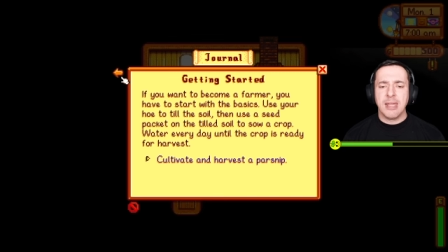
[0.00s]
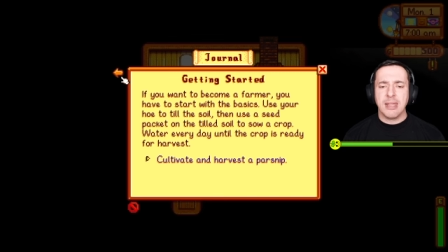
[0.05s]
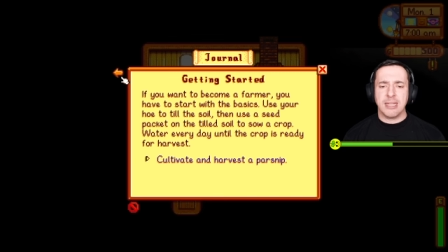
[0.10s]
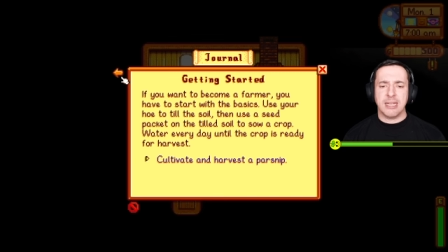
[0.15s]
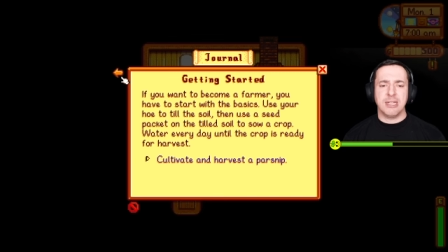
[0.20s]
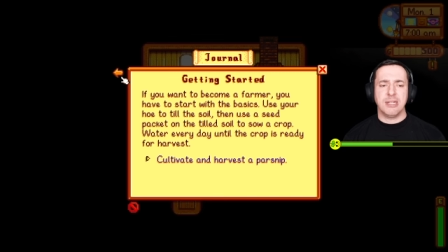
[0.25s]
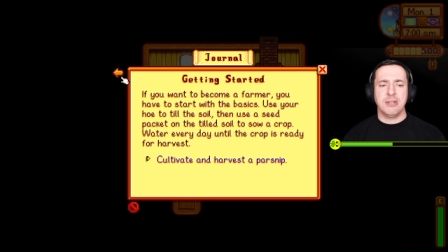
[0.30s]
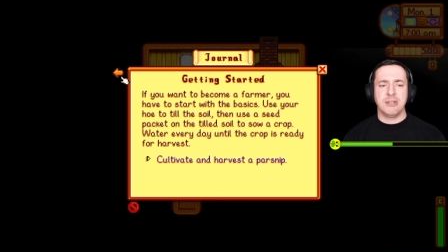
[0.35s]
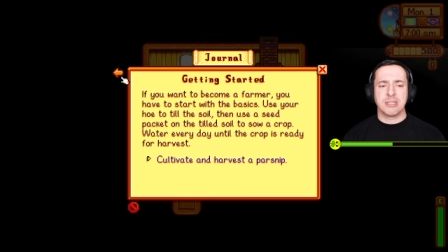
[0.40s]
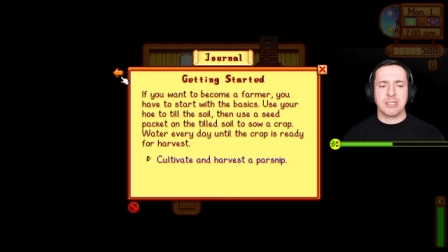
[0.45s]

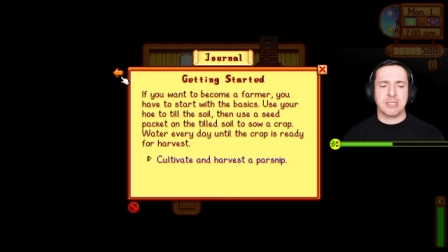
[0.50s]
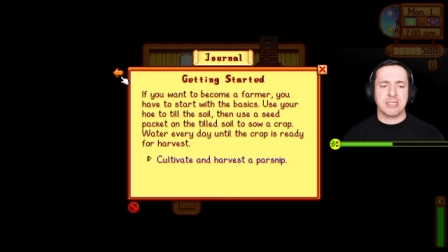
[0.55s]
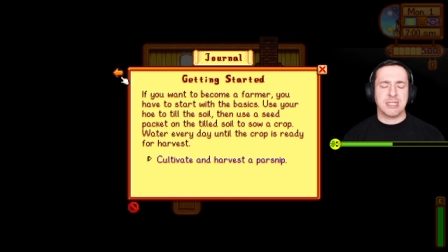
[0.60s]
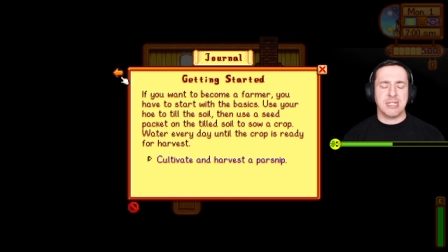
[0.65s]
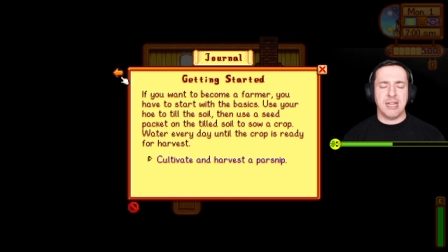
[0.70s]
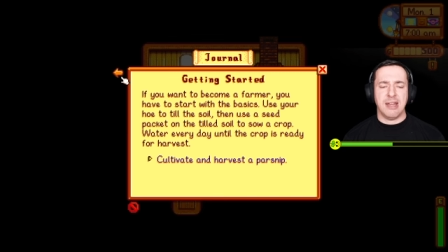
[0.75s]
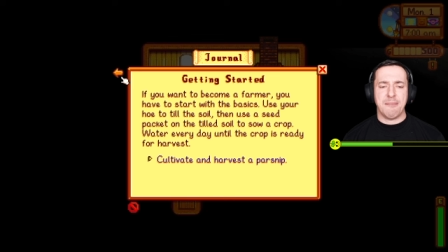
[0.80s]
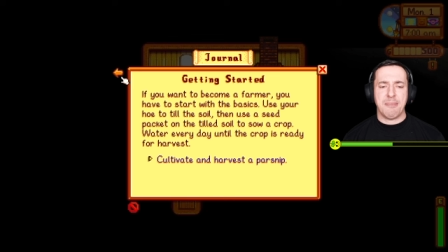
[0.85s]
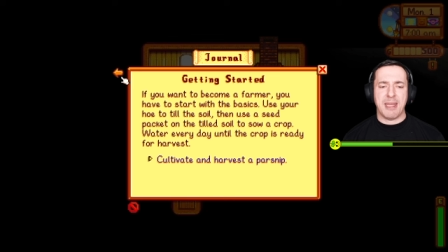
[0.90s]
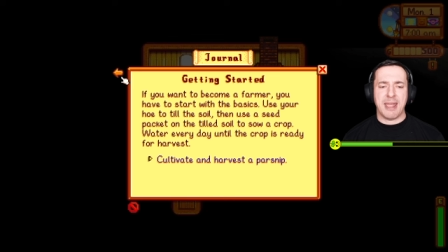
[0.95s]
then use a
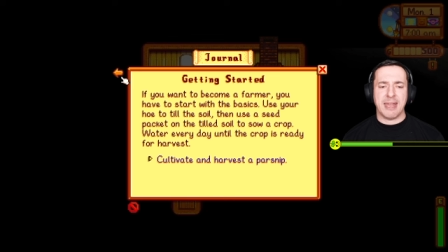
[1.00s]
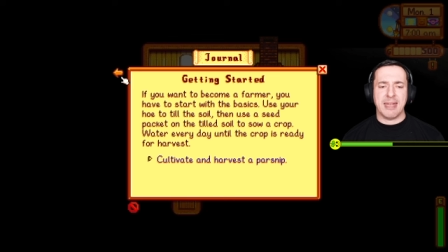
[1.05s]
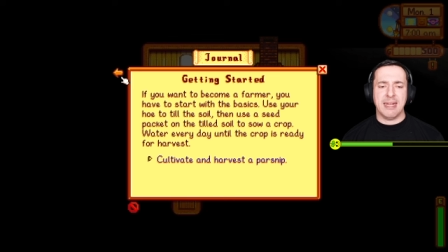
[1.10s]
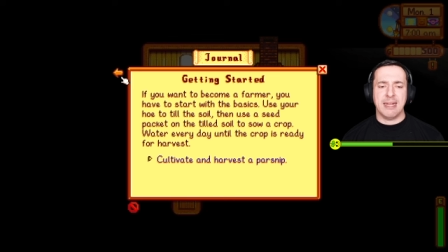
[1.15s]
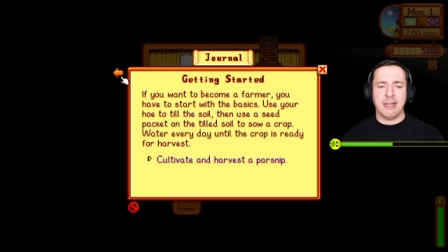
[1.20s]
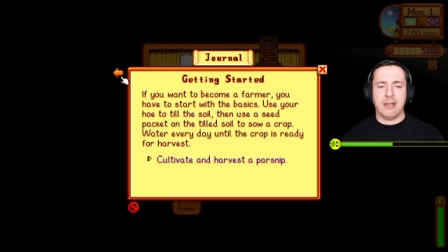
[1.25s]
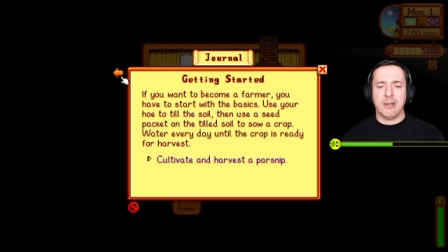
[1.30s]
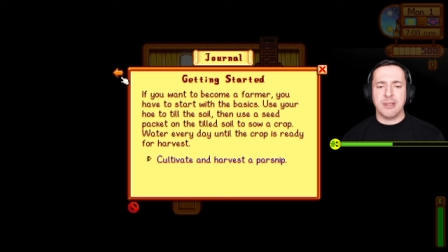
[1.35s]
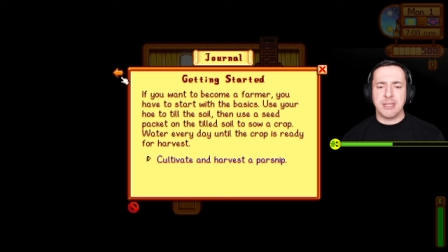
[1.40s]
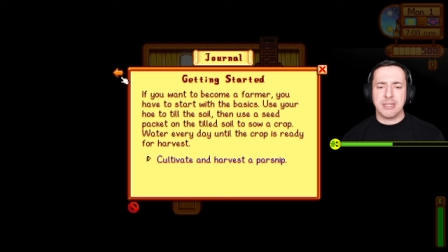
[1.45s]
seed
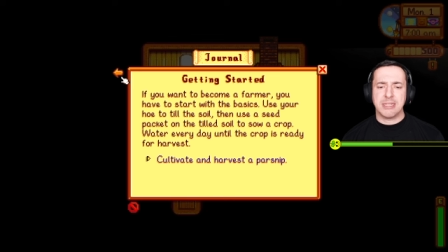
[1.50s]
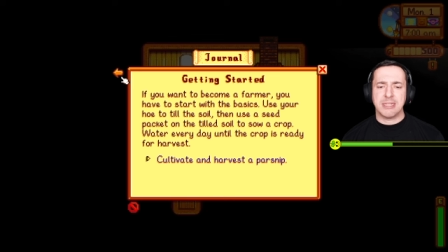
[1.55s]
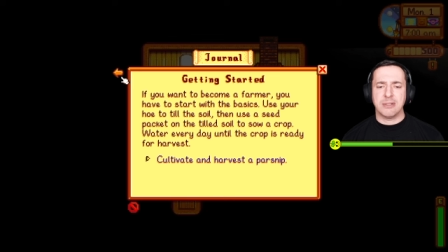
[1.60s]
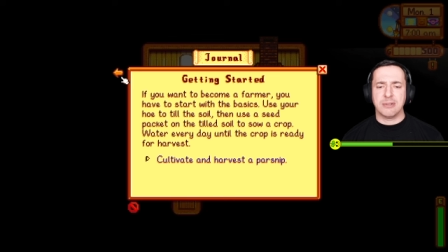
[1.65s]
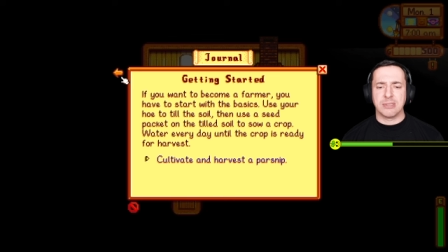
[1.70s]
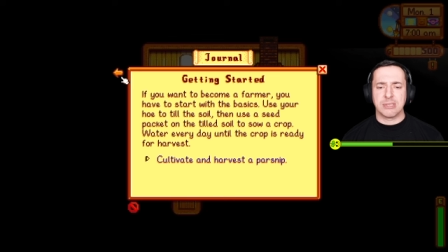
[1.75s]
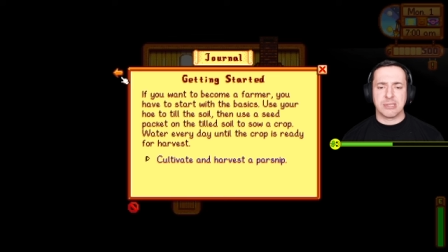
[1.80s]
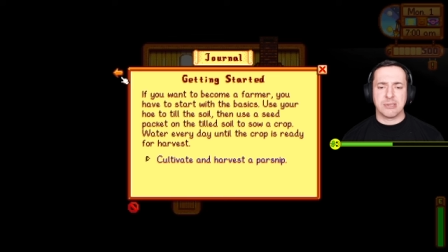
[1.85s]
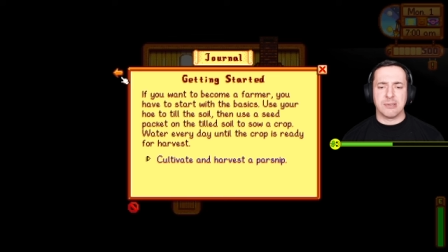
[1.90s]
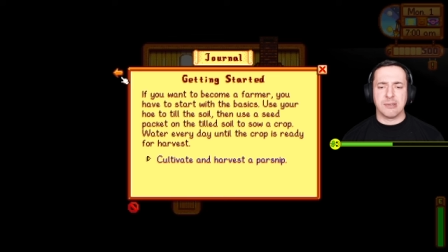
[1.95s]
packet on the
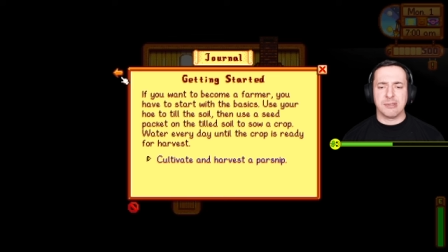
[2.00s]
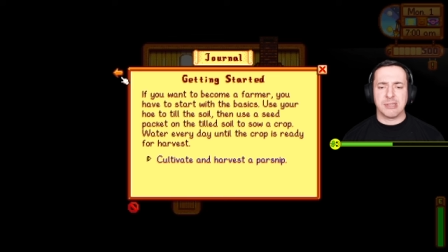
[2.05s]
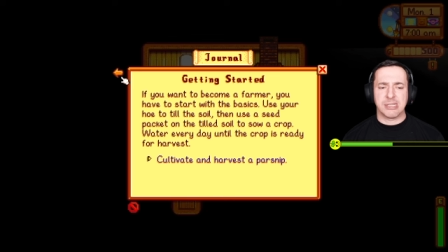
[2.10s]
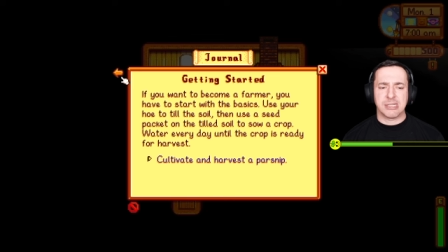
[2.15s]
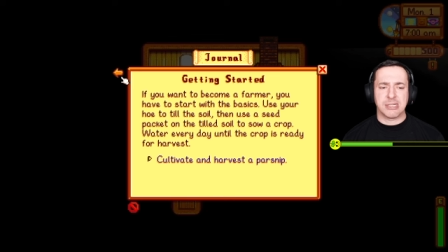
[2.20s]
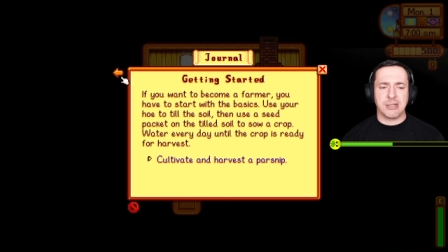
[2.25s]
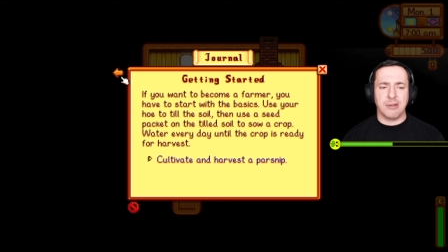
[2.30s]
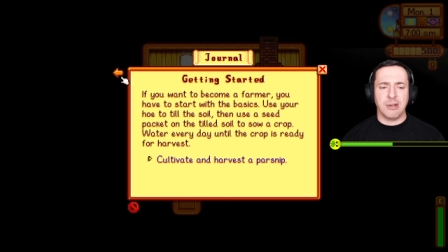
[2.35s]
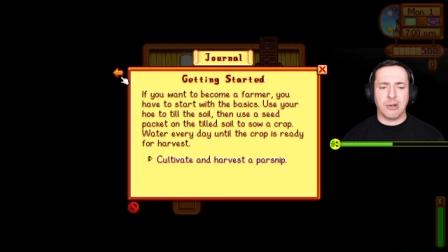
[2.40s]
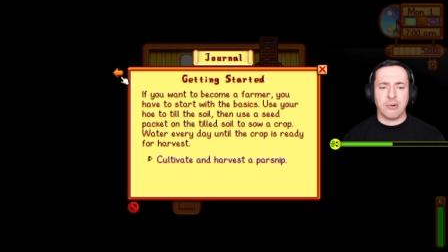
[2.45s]
tilled soil to
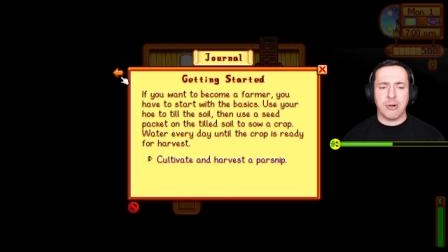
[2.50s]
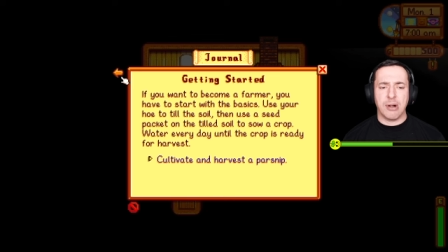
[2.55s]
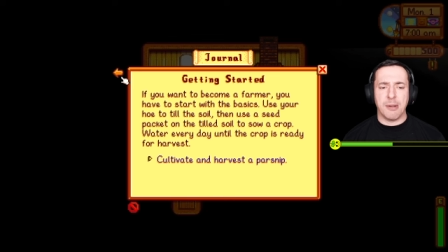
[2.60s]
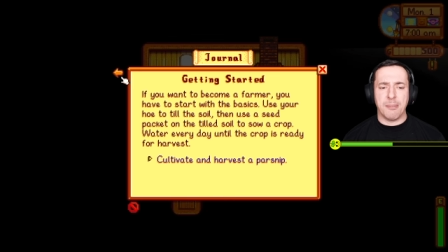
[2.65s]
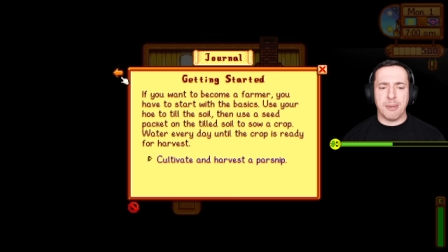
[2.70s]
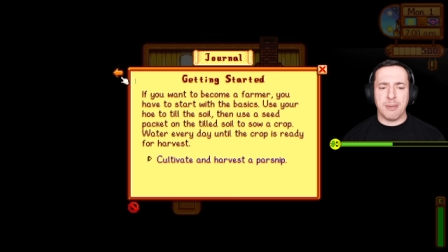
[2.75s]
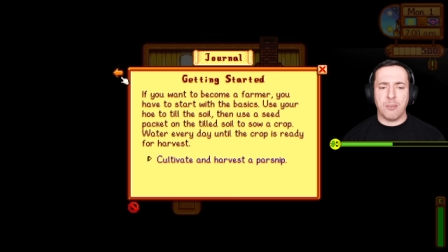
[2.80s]
sow a crop.